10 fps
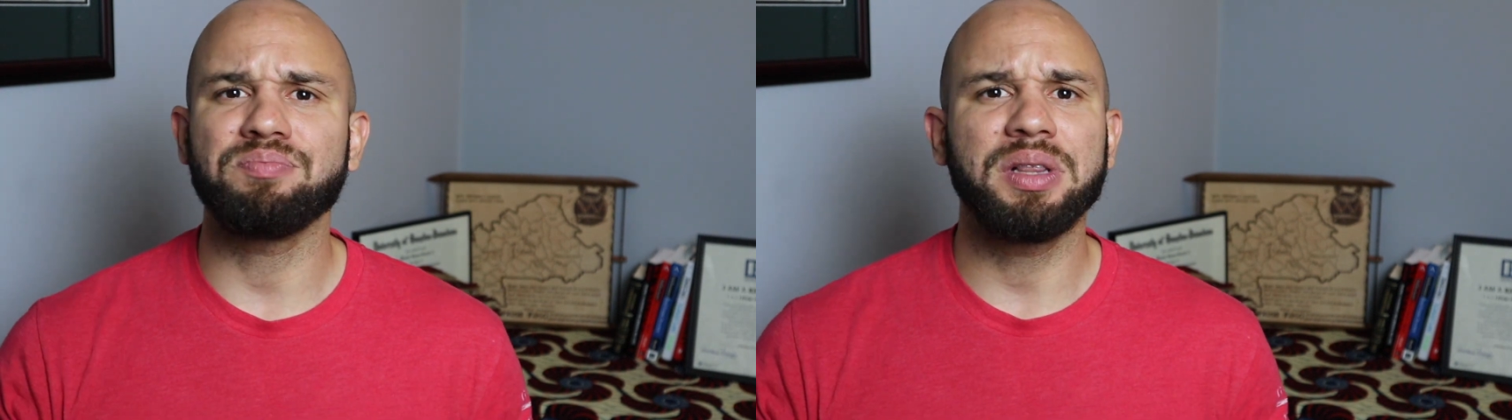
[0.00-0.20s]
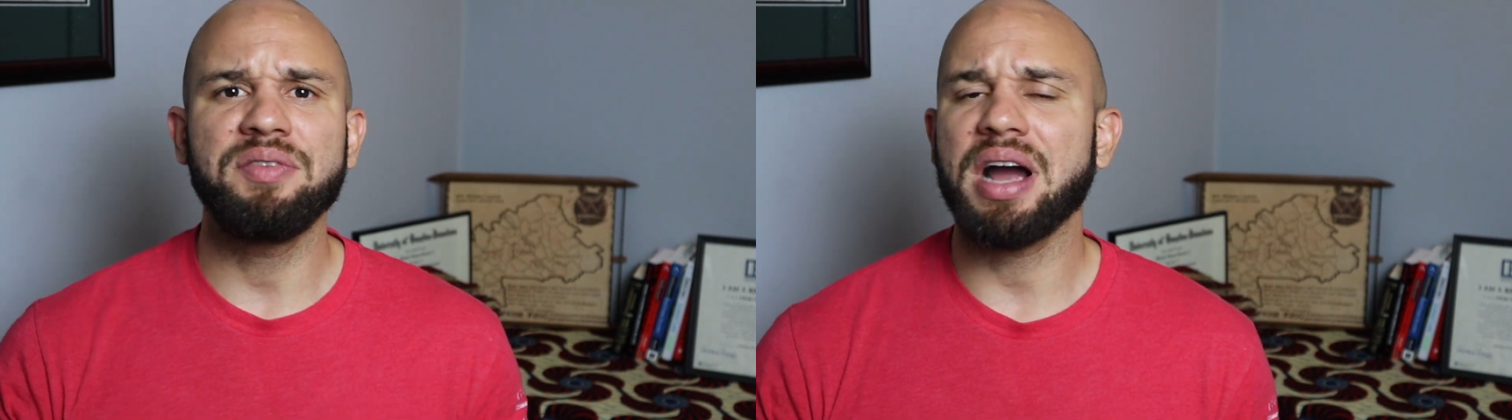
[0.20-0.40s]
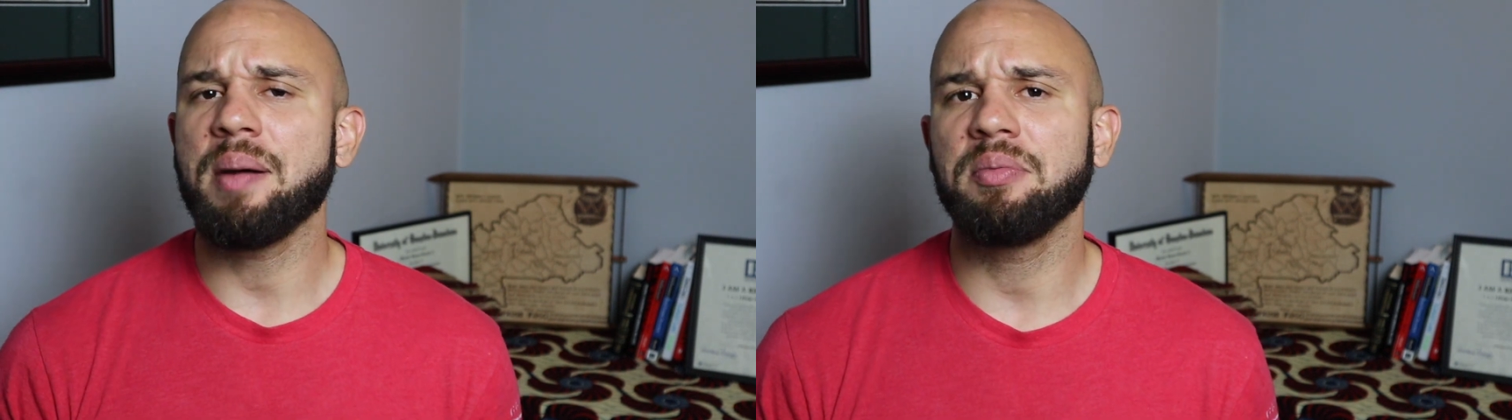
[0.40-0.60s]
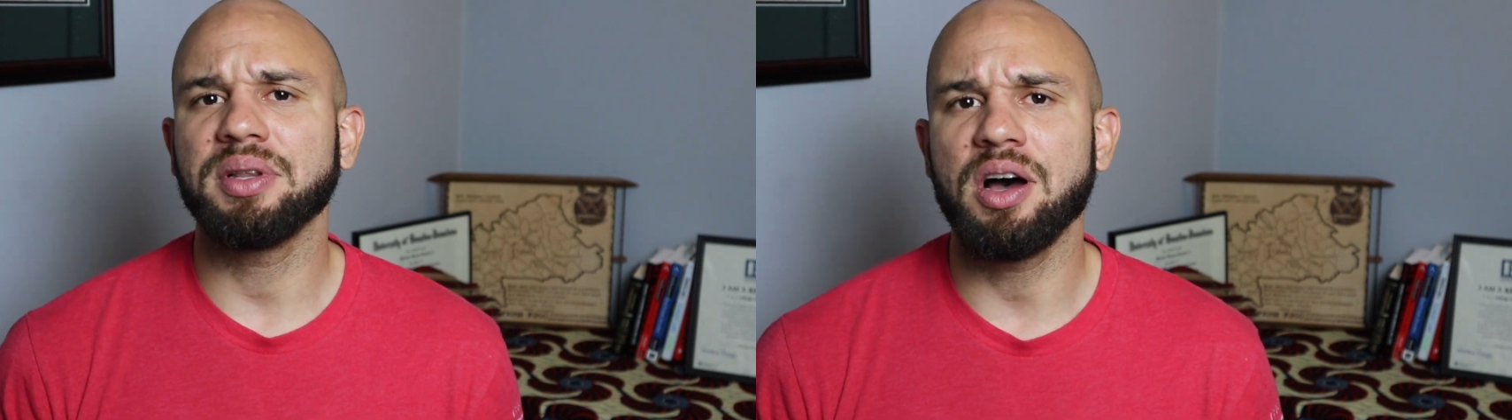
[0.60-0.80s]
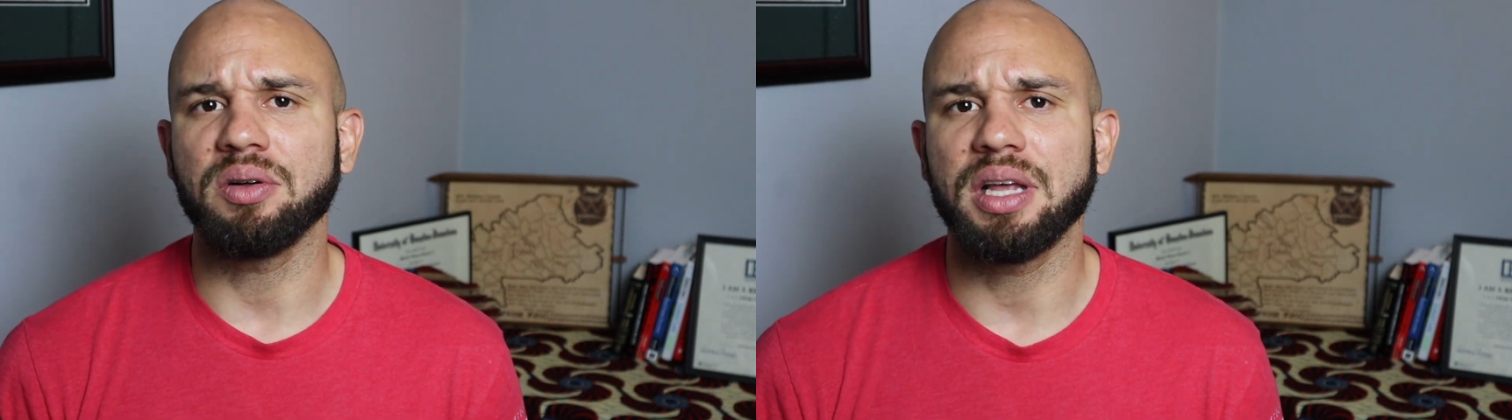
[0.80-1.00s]
Leave a comment
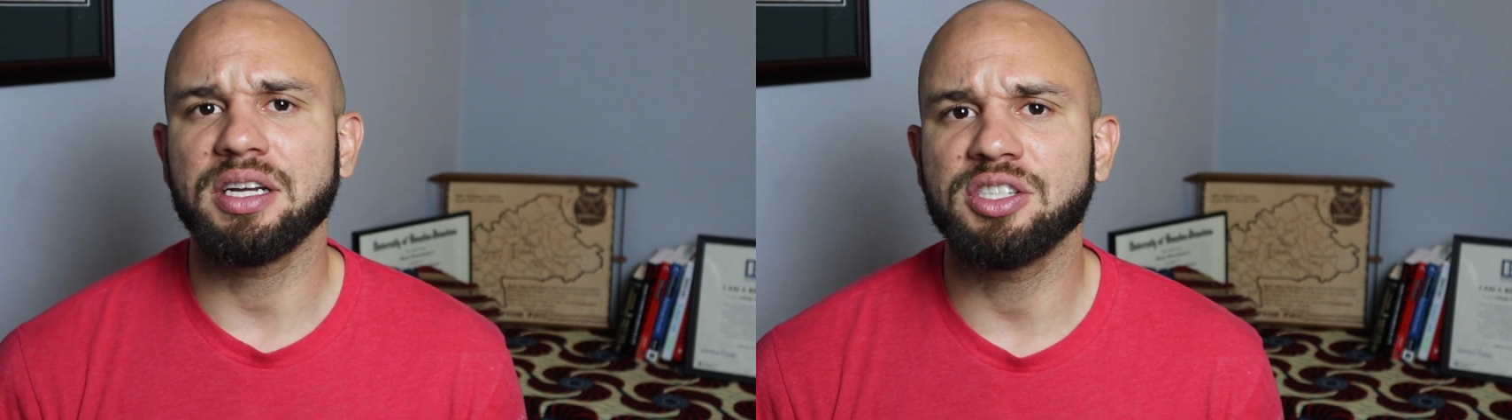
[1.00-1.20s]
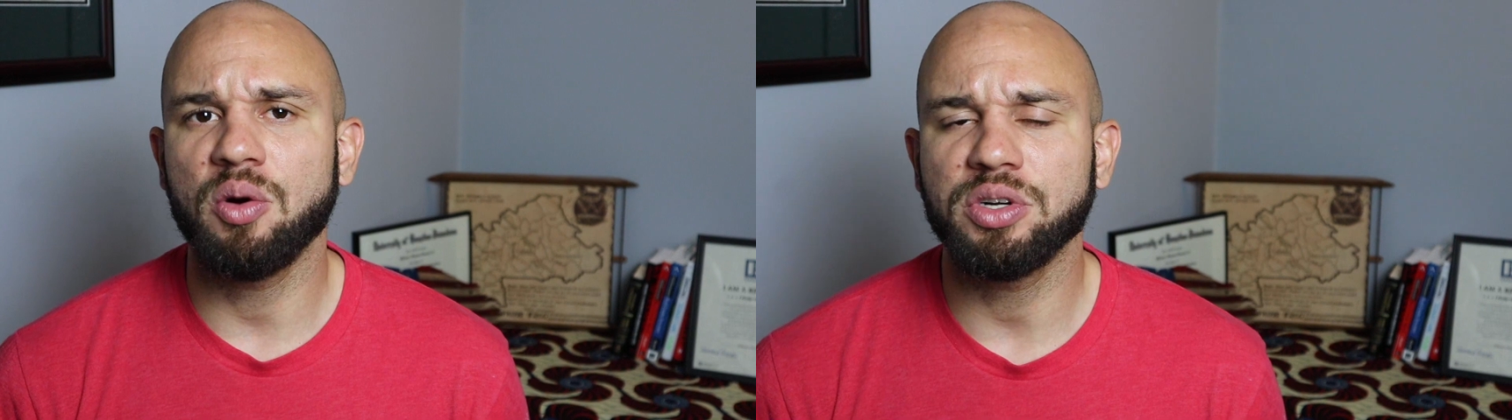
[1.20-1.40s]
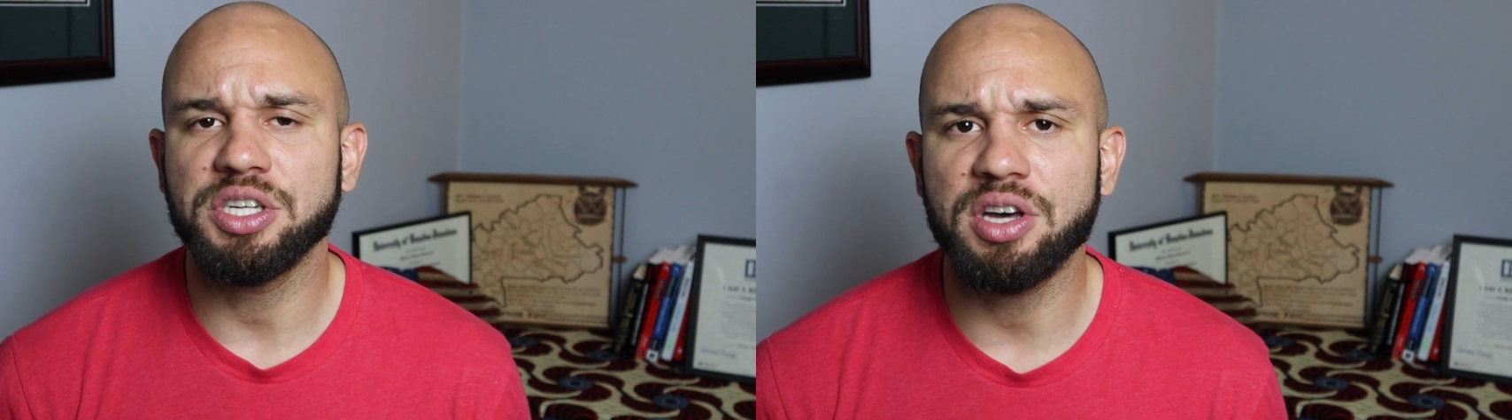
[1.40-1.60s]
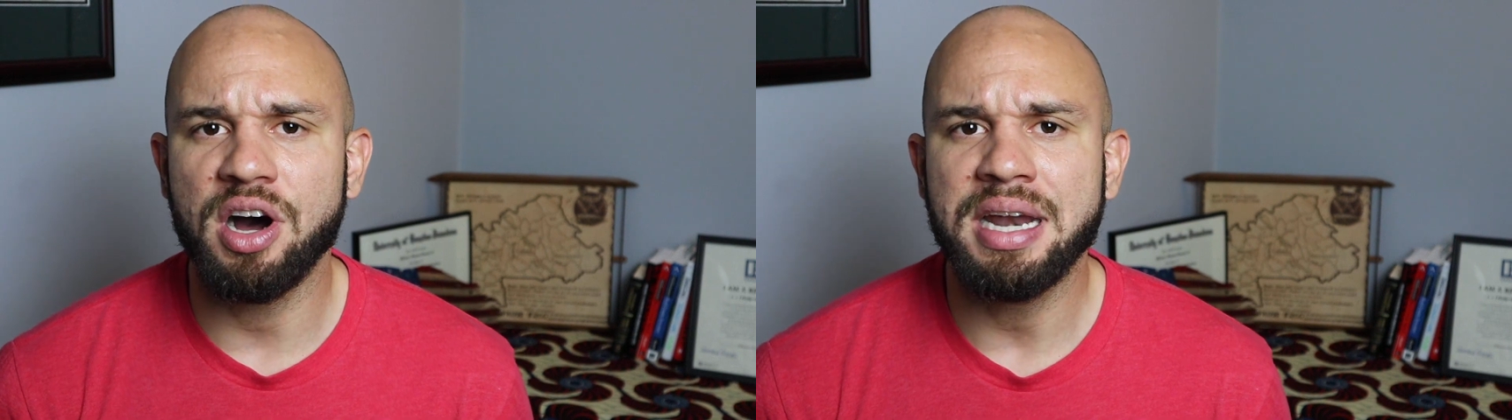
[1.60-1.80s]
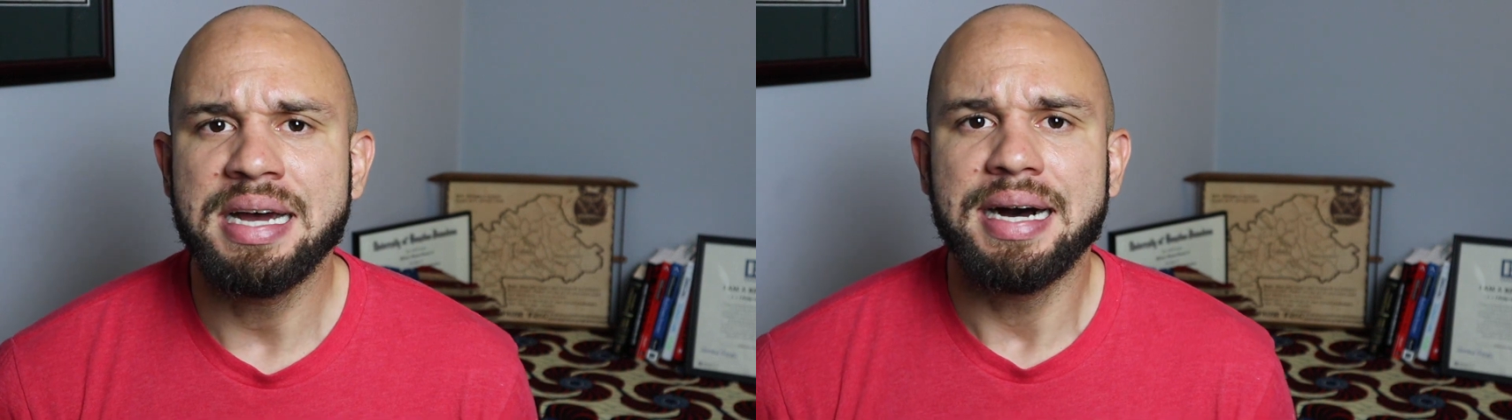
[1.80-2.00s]
below. Let us know what you
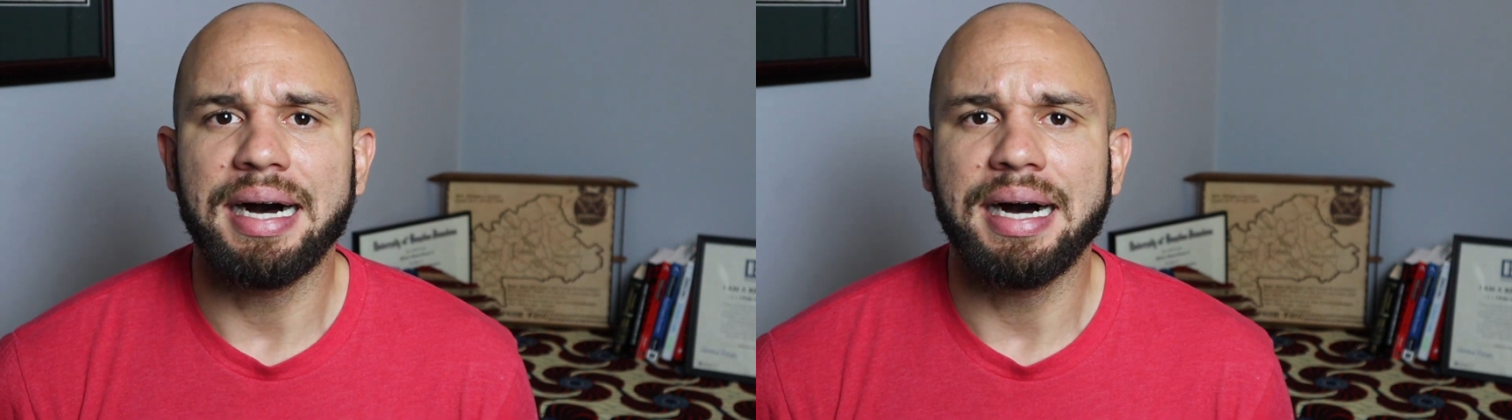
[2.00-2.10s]
thought.